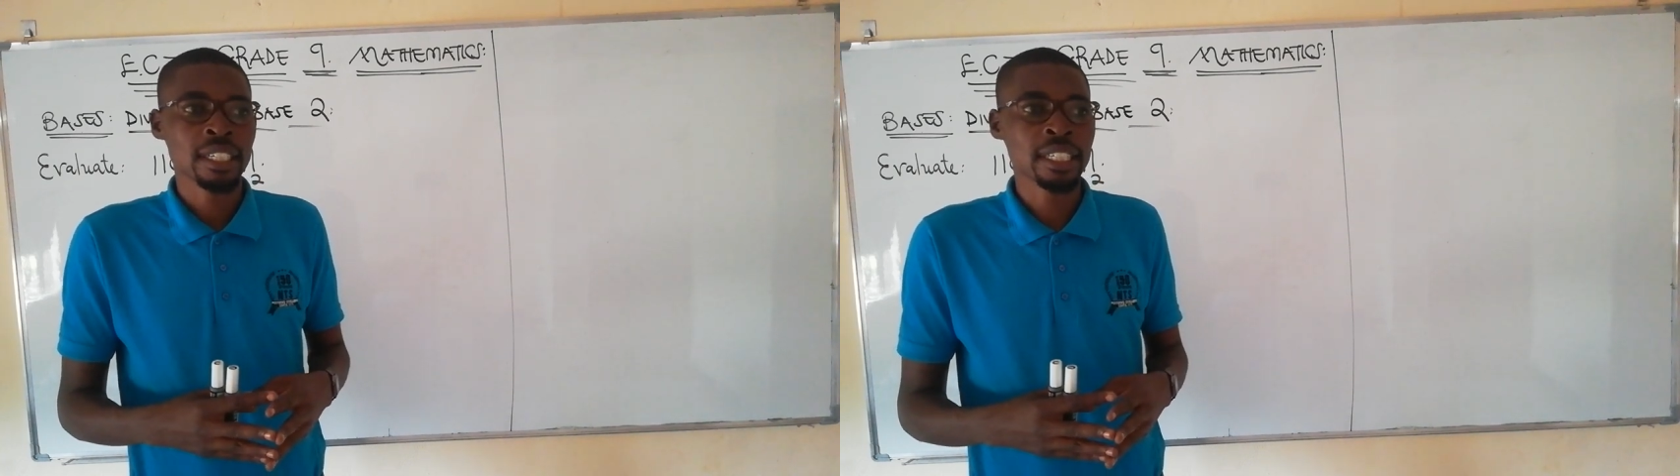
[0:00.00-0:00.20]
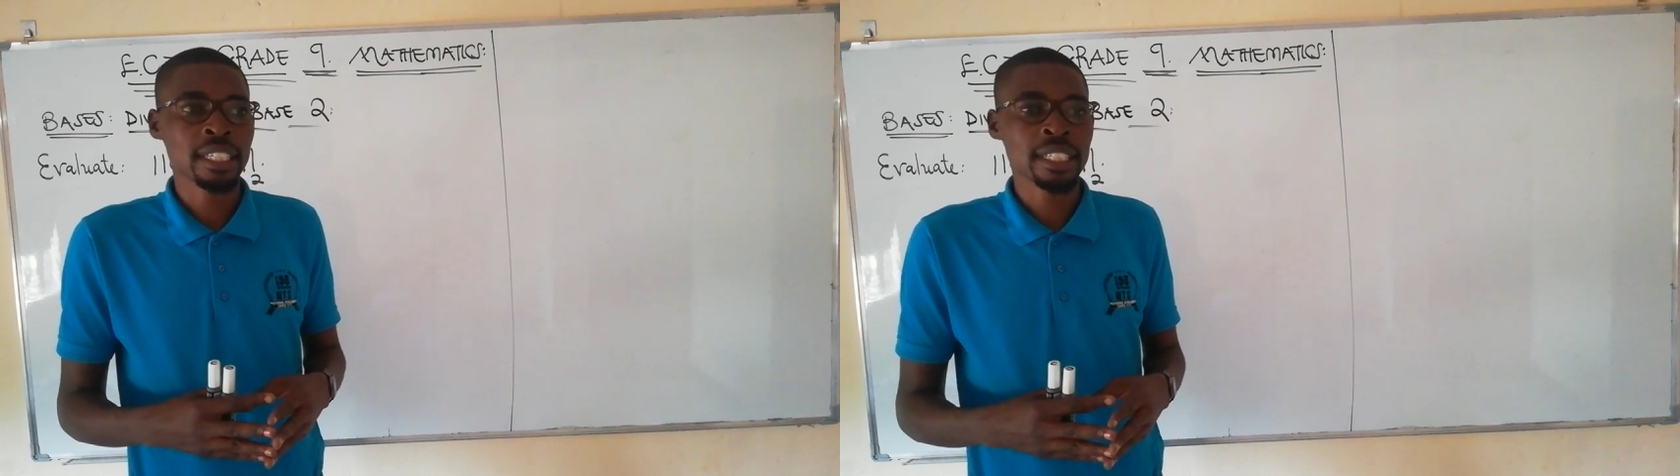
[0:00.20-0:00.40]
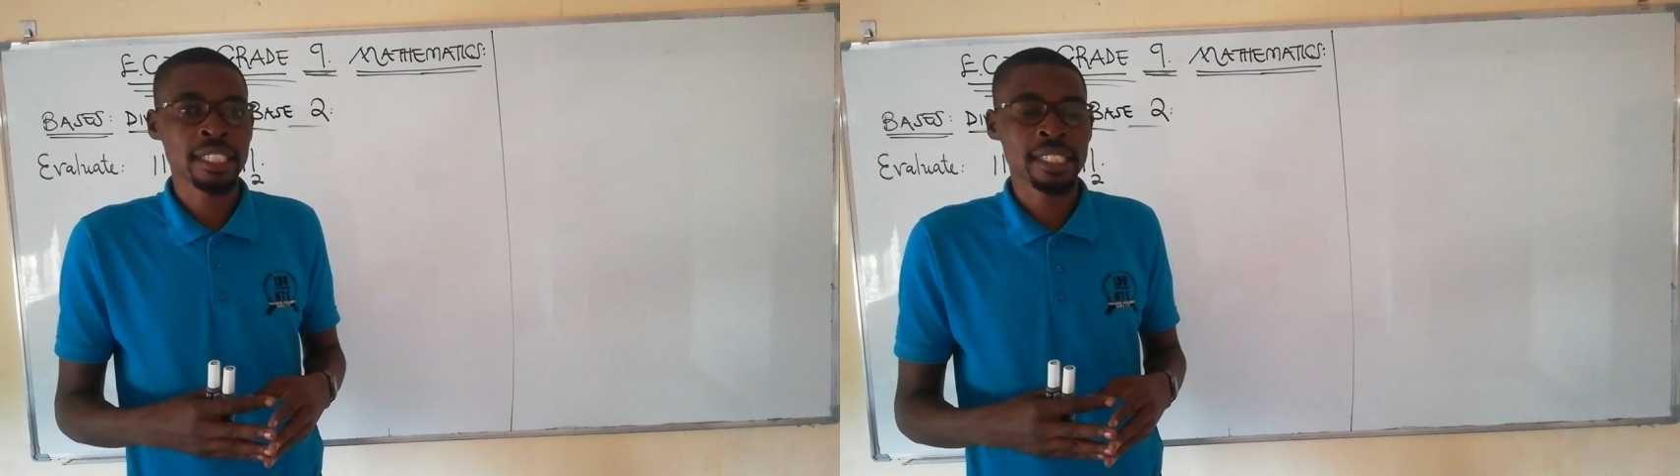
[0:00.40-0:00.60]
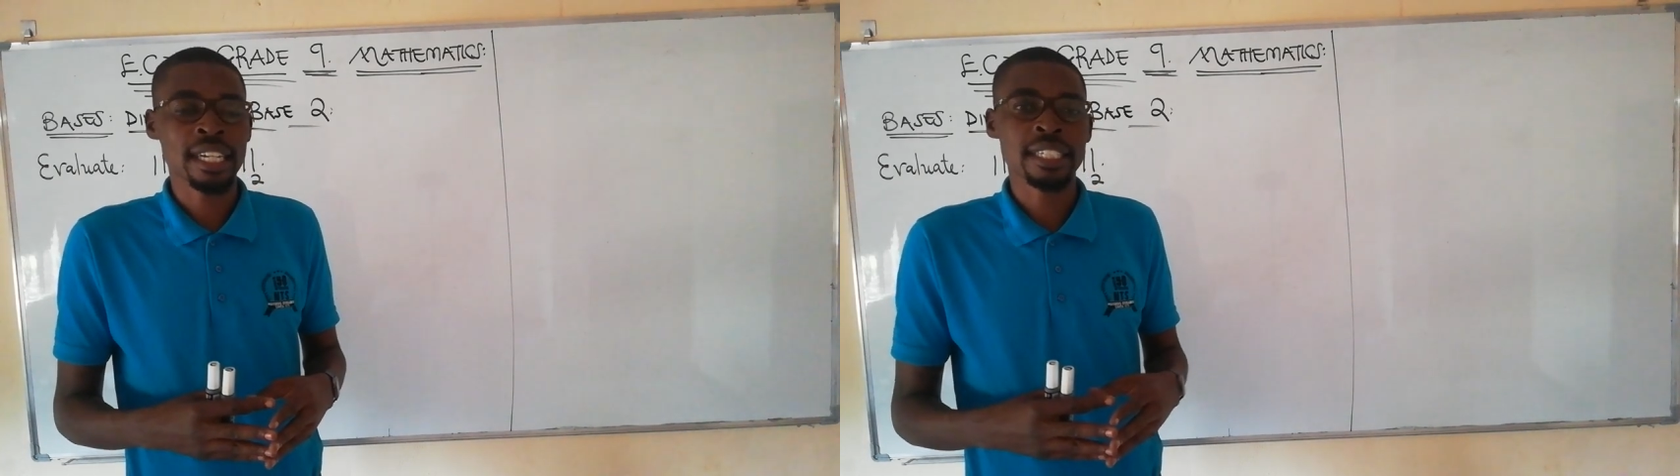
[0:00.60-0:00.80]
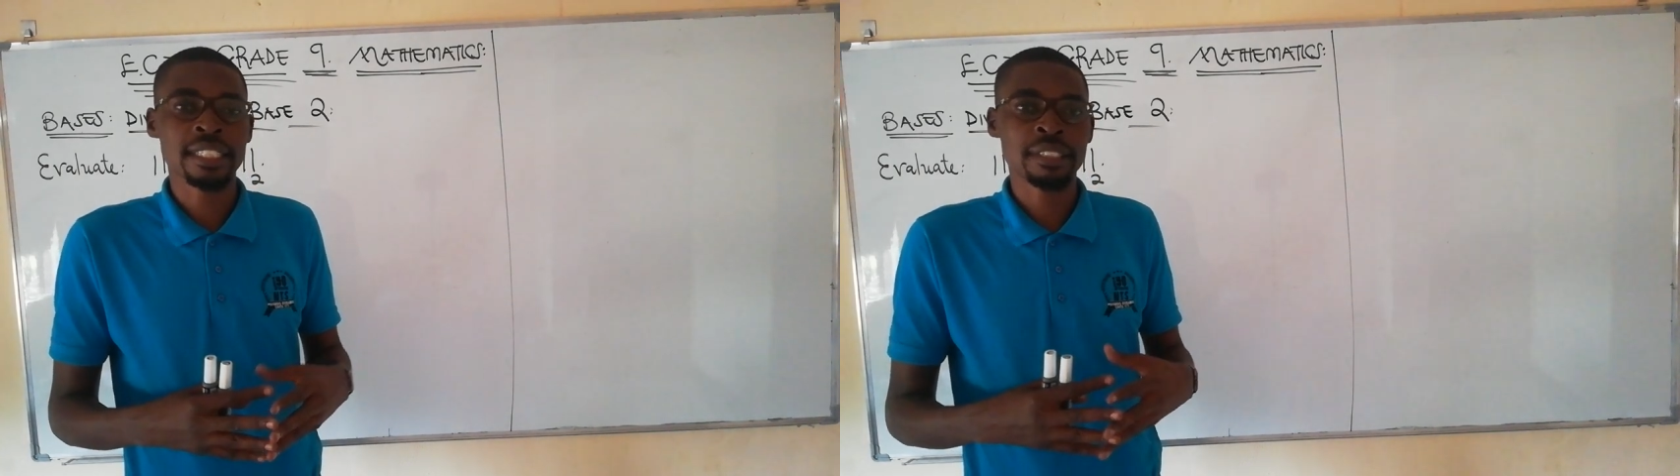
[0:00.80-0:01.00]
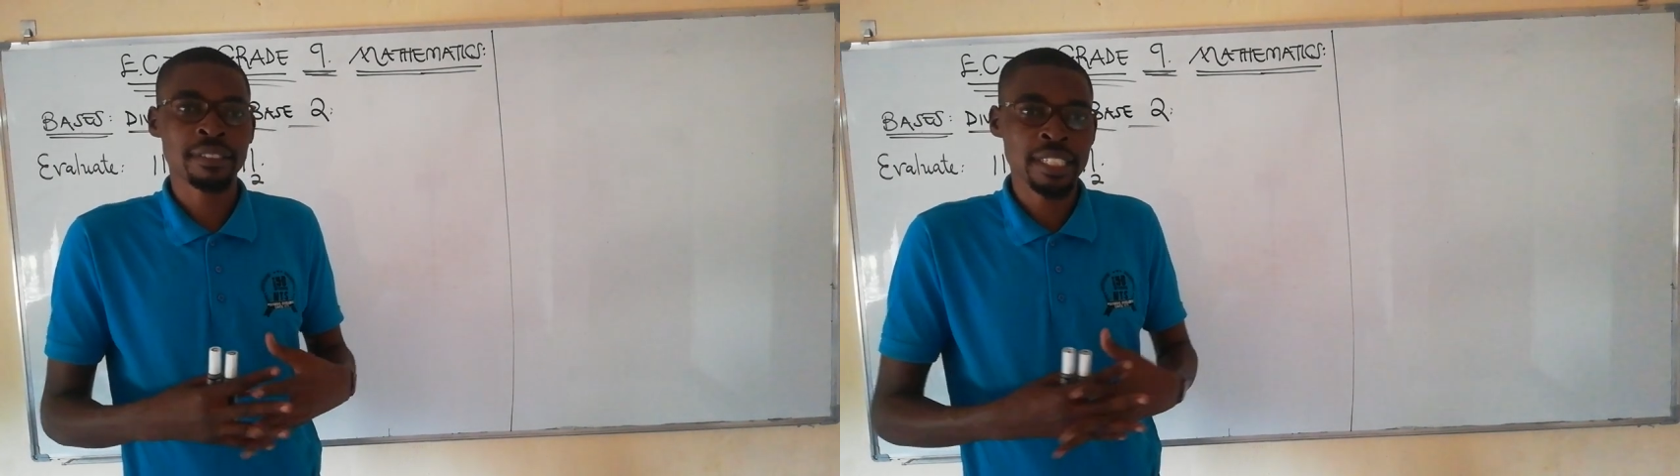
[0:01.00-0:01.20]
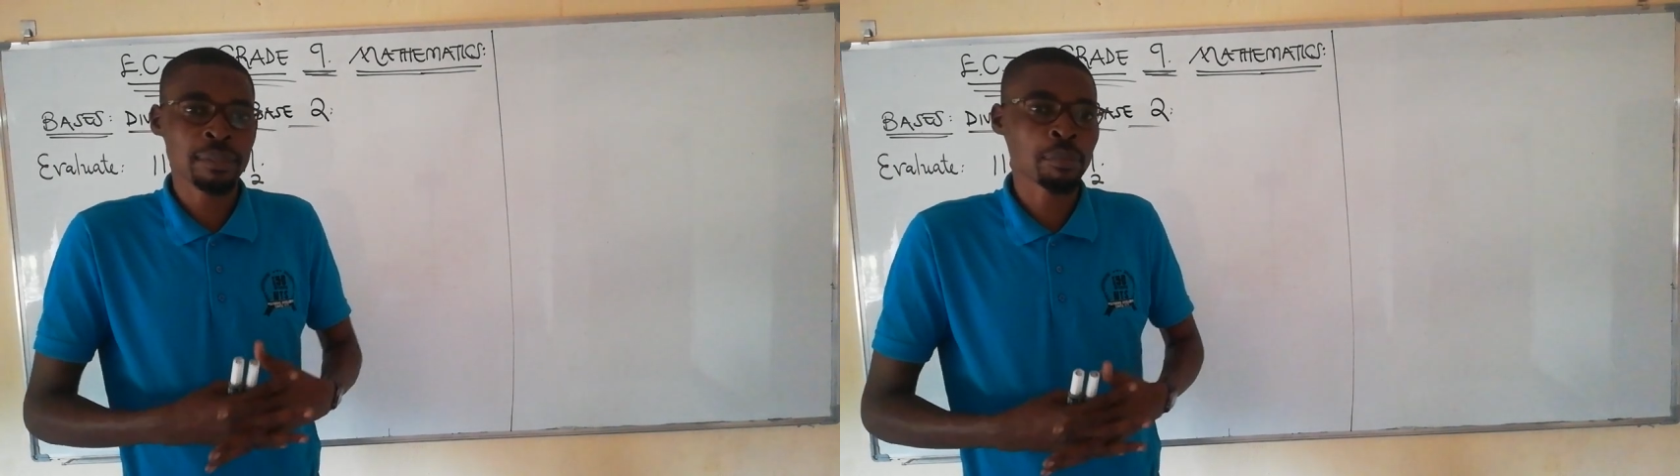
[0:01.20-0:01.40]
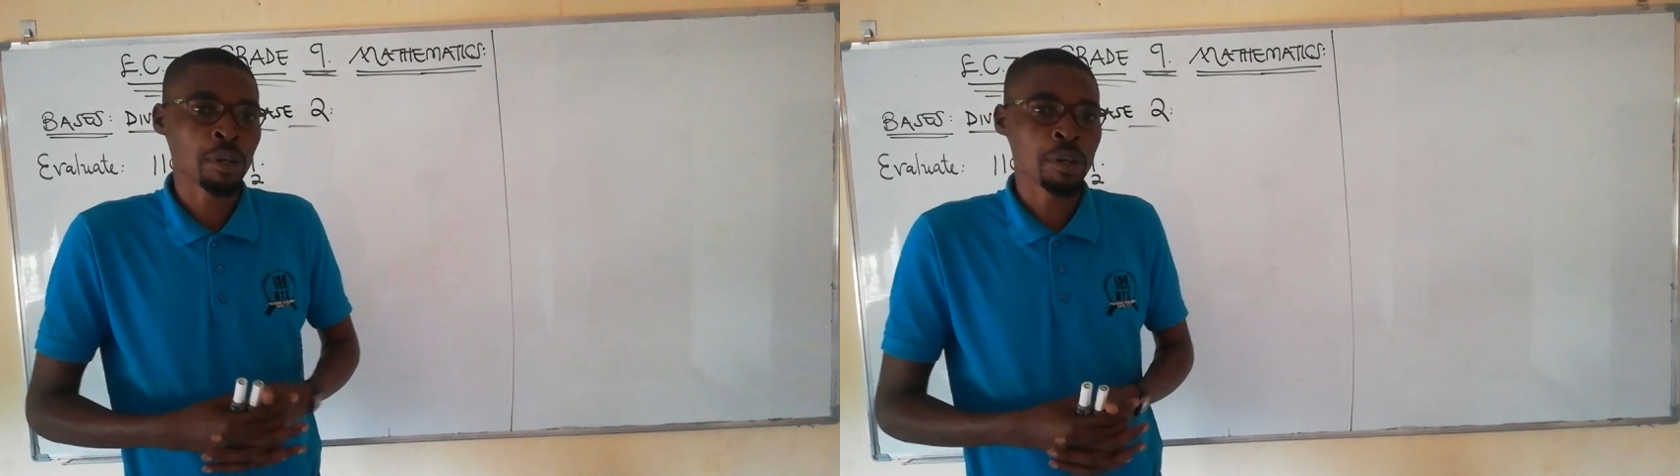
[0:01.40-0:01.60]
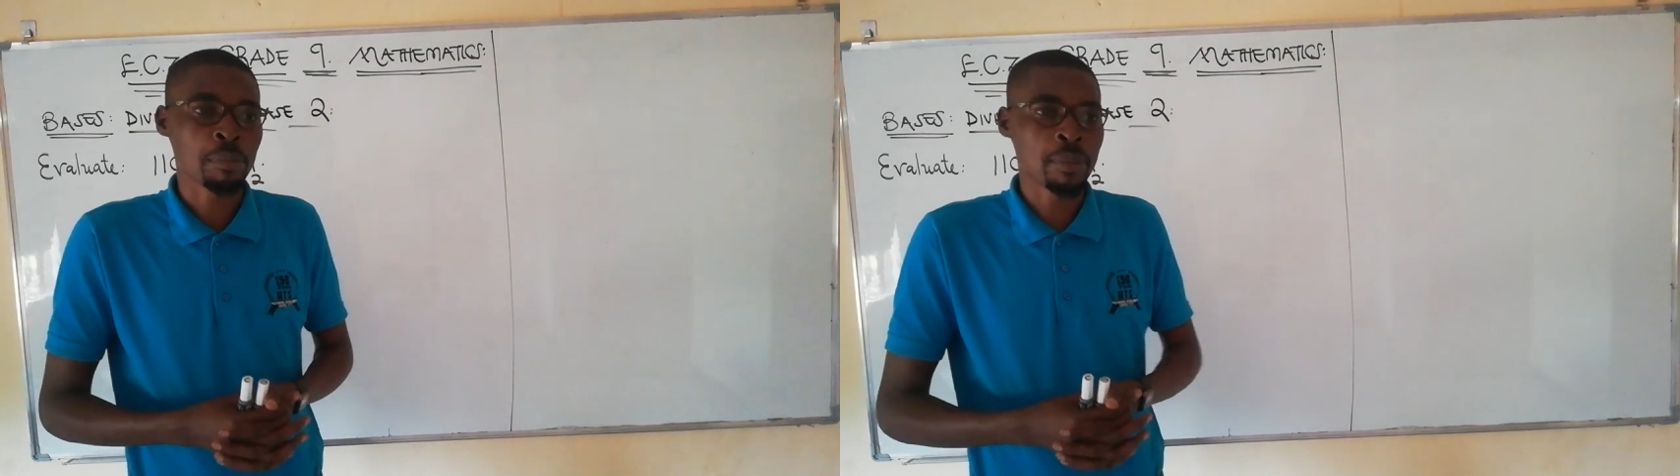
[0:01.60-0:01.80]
is divisible